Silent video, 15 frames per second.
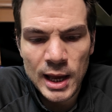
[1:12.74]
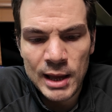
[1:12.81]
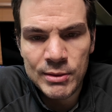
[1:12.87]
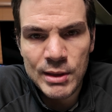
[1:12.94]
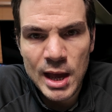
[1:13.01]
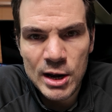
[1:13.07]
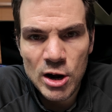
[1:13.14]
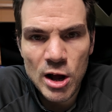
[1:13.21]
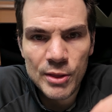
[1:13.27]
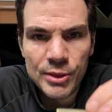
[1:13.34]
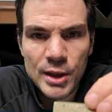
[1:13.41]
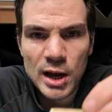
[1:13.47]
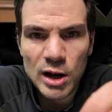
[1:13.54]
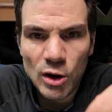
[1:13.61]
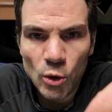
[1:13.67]
and then on
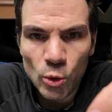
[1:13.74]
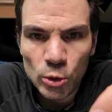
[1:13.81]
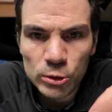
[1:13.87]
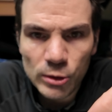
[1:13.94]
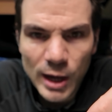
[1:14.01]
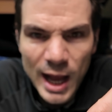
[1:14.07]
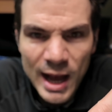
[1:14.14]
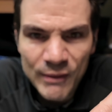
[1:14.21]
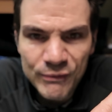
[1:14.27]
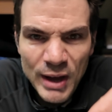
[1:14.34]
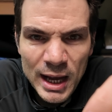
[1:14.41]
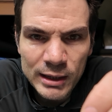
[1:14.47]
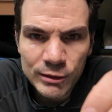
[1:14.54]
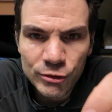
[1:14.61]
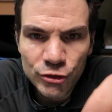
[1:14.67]
the older
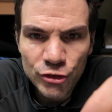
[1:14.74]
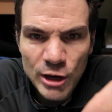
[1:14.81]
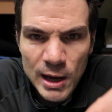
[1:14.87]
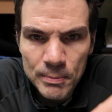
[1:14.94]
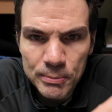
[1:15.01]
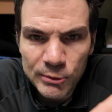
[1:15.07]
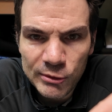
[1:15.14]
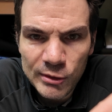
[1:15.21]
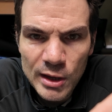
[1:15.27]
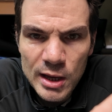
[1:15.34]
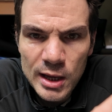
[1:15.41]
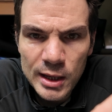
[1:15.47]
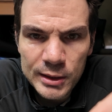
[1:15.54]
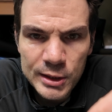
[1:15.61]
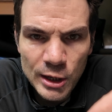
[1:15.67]
FX chips,
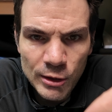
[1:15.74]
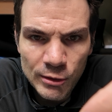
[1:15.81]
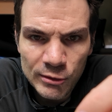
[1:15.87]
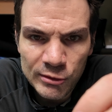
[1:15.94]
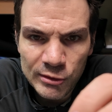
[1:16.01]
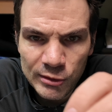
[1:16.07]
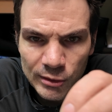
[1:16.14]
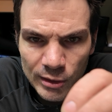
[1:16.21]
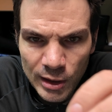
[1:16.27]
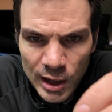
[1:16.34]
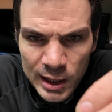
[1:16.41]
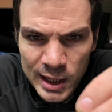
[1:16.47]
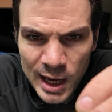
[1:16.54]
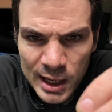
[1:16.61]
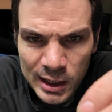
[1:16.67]
there's
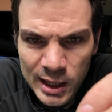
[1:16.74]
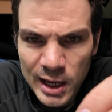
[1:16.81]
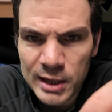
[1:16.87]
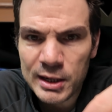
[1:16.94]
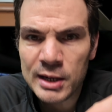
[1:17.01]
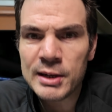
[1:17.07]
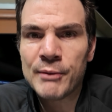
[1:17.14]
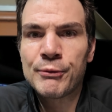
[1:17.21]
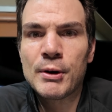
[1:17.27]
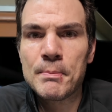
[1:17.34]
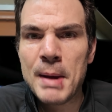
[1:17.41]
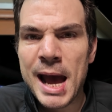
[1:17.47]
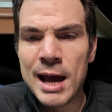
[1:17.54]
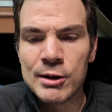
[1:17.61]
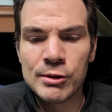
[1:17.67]
yet again a
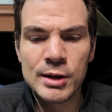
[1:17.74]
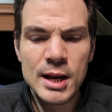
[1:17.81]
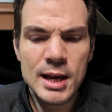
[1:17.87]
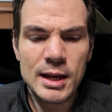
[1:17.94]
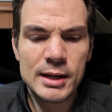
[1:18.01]
different pattern.